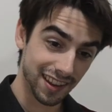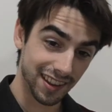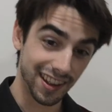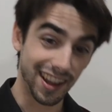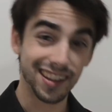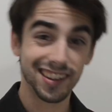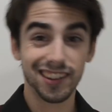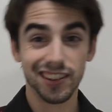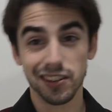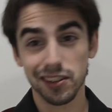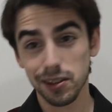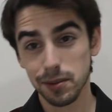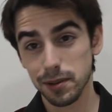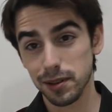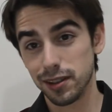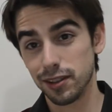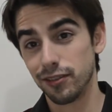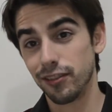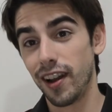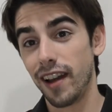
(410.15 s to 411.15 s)
Yes, there's a
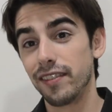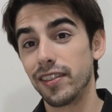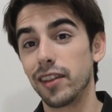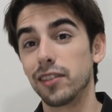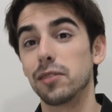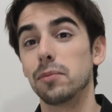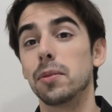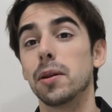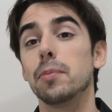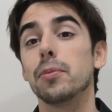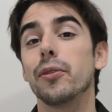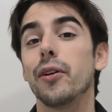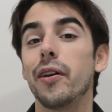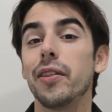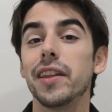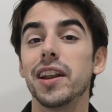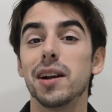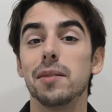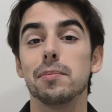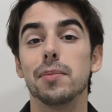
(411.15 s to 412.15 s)
limit to 5,000 people on
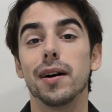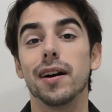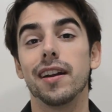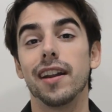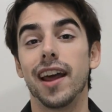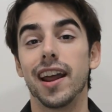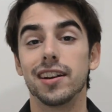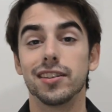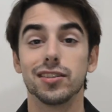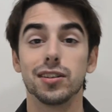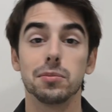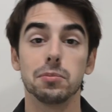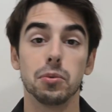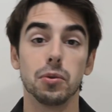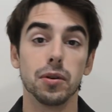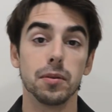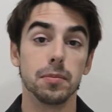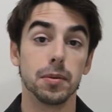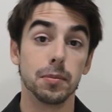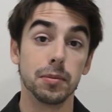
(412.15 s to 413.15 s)
there, but at a certain
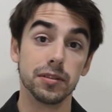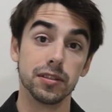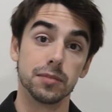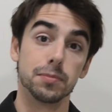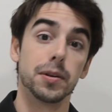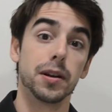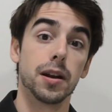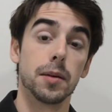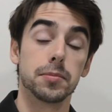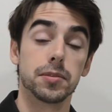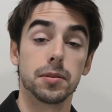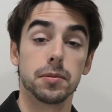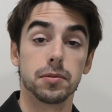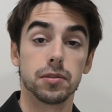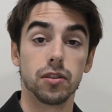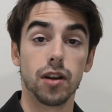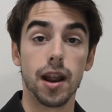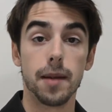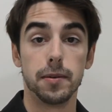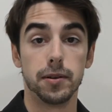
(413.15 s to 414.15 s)
point, people just become
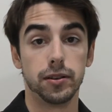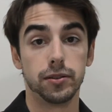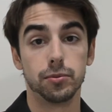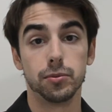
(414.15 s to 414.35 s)
subscribers,